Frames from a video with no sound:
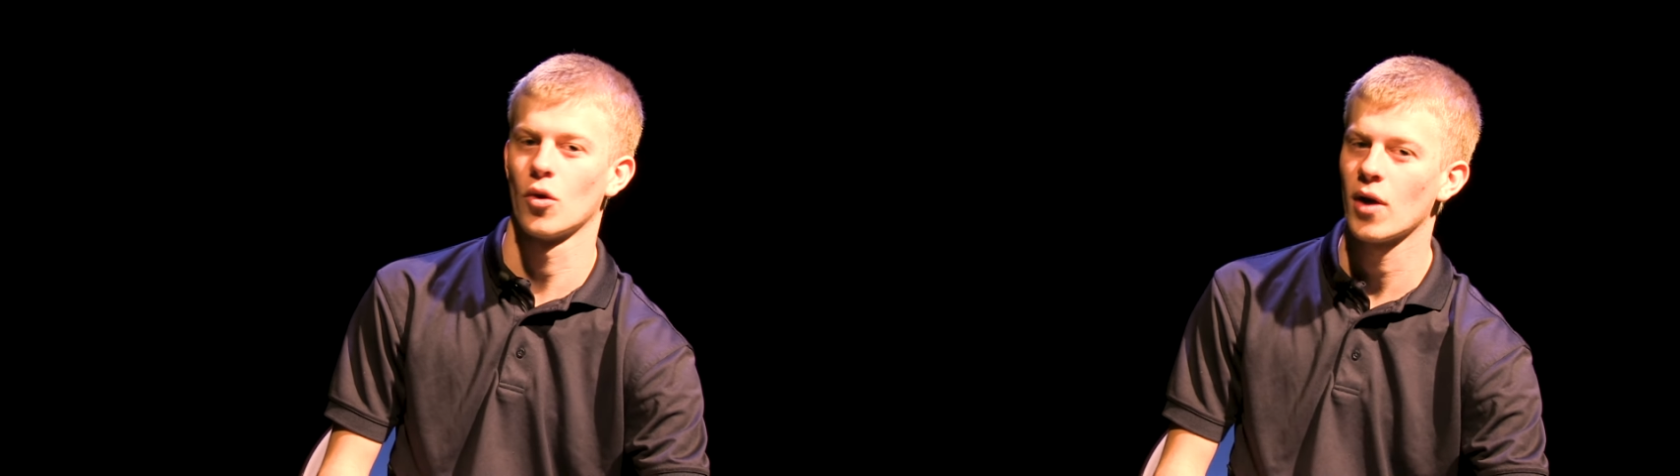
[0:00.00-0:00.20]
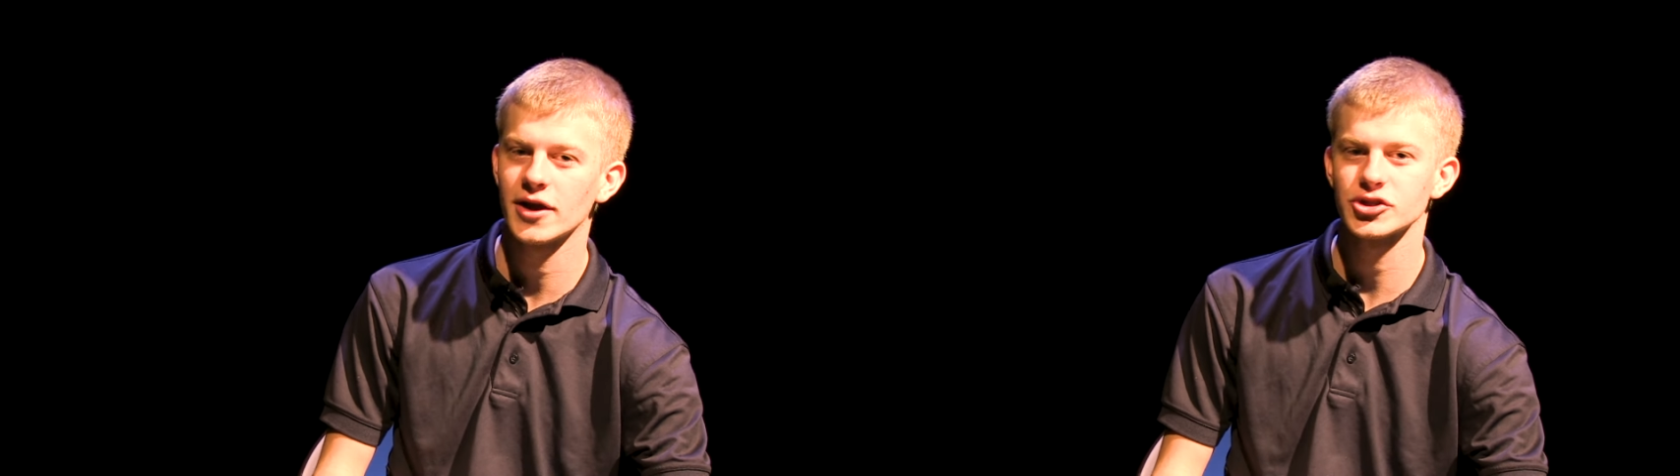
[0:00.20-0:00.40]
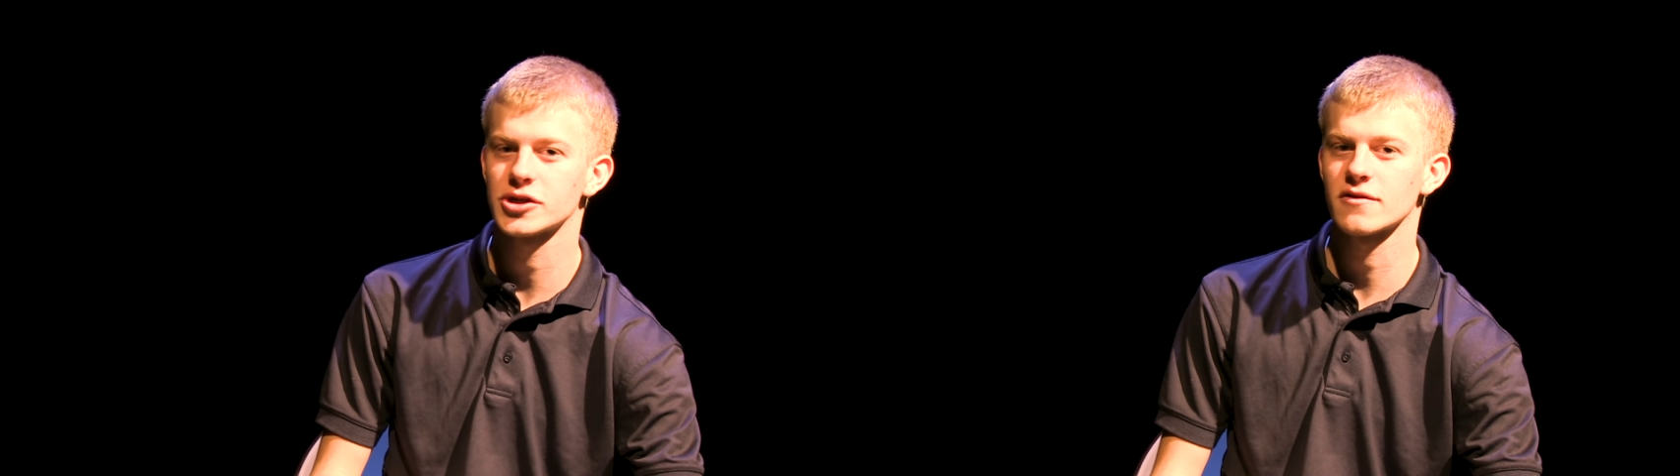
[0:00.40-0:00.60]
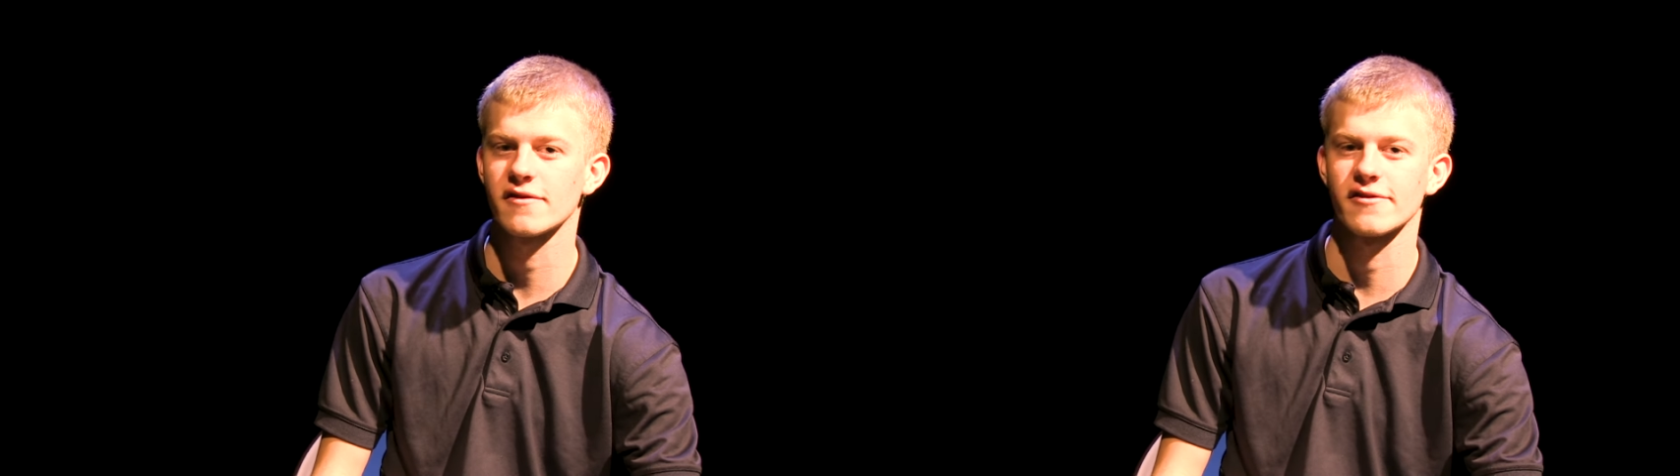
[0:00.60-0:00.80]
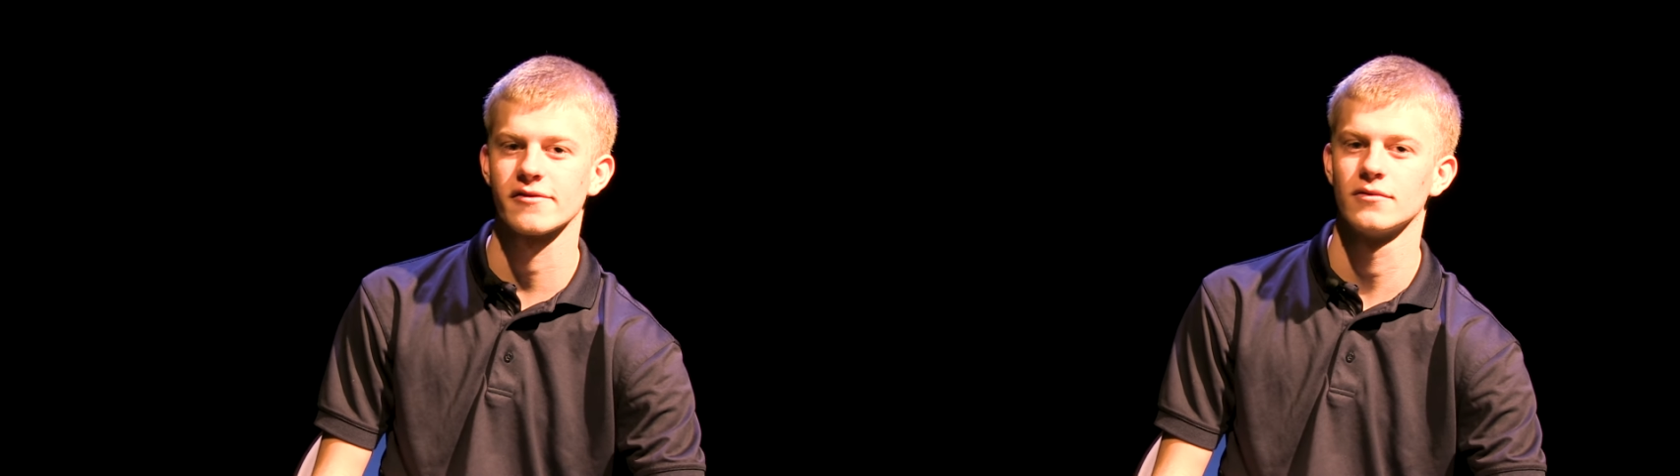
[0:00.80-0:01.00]
Hawaiian
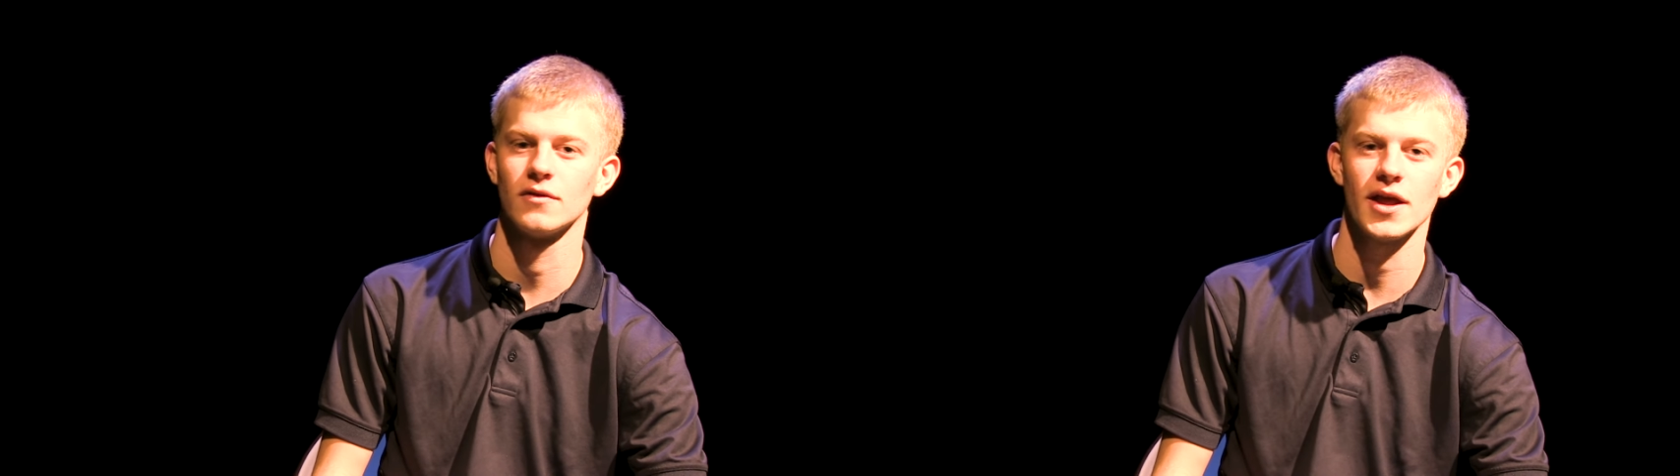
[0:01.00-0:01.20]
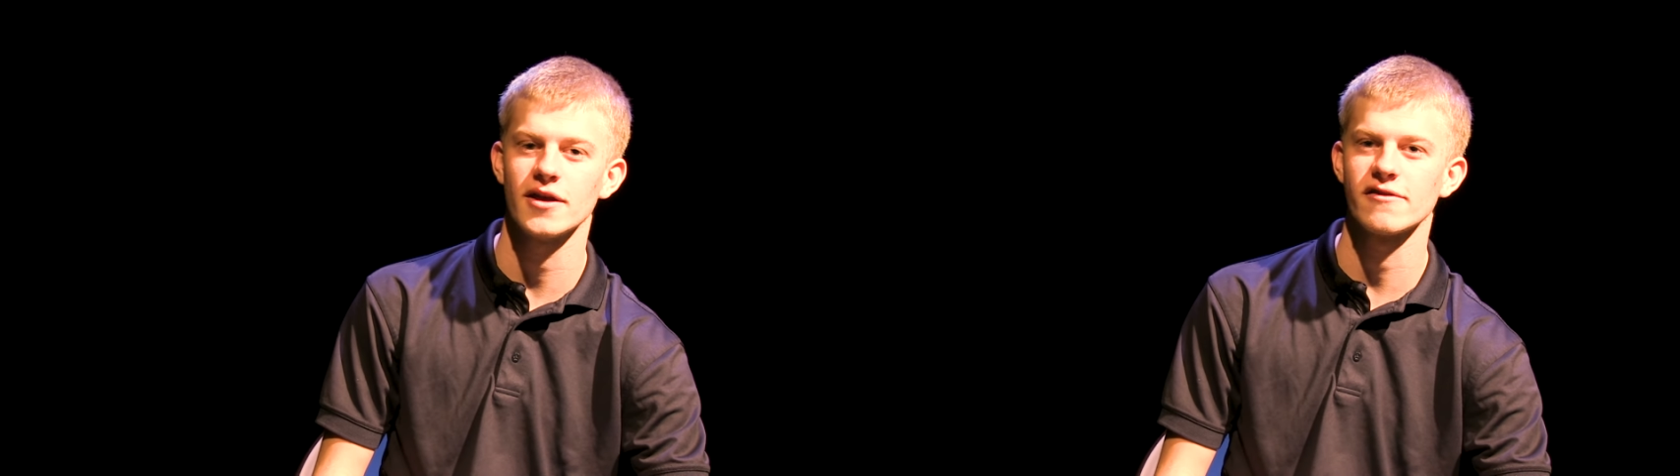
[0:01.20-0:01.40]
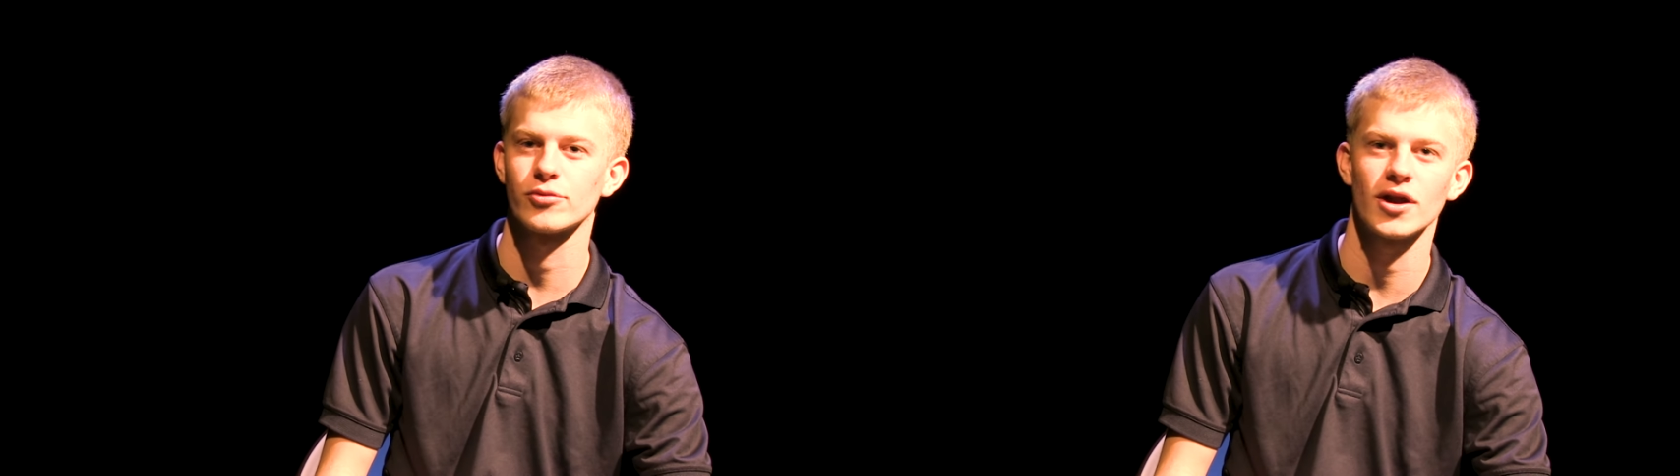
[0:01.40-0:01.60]
shirts, leis,